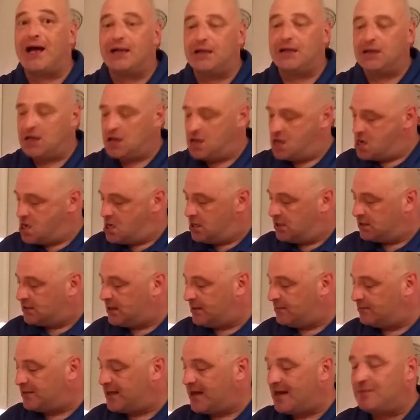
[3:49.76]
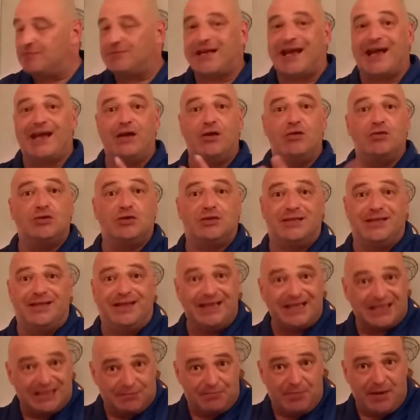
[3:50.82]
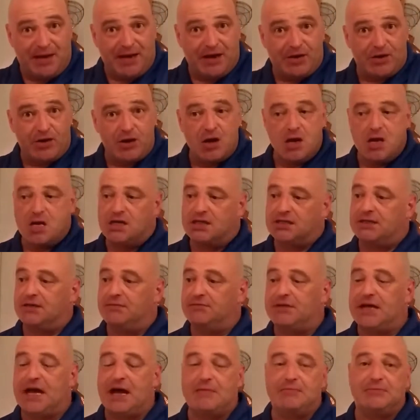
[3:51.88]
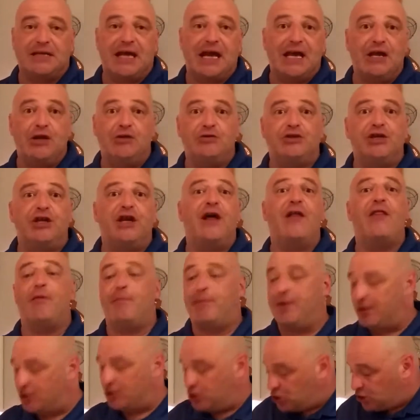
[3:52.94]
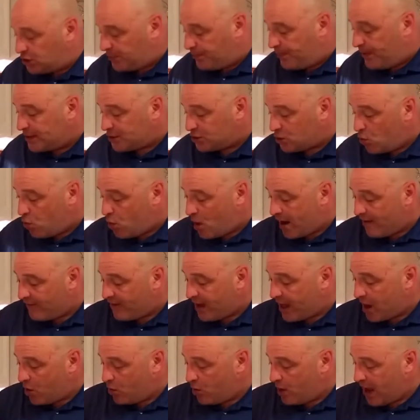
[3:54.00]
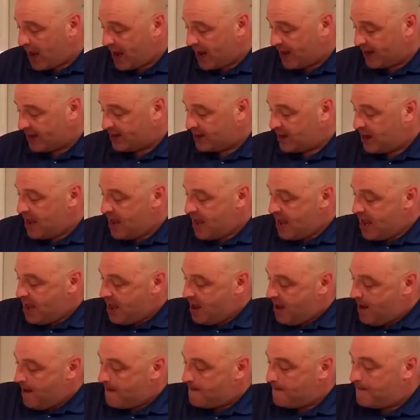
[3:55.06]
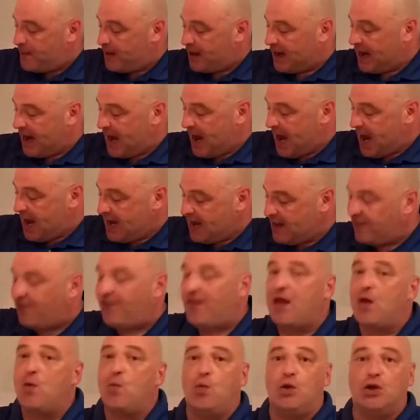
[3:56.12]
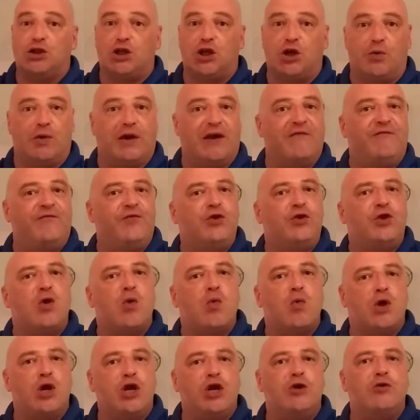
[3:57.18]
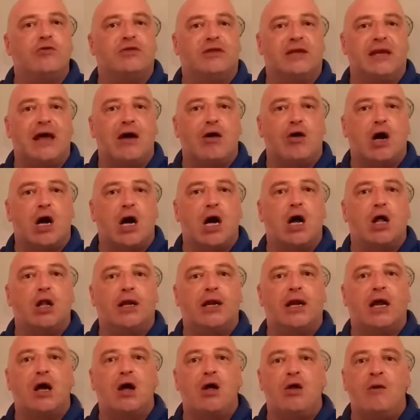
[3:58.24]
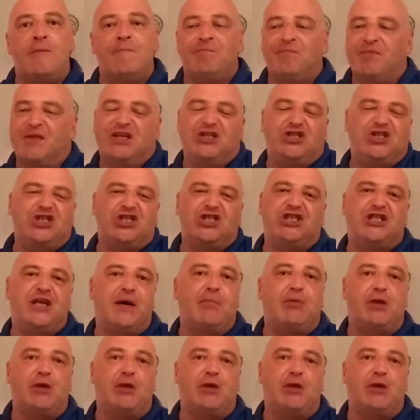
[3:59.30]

wine. Sometimes I use this beer. Sometimes I use another beer. It just depends on what I've got on hand. But anything will do. And if you don't want to use an alcohol at all, just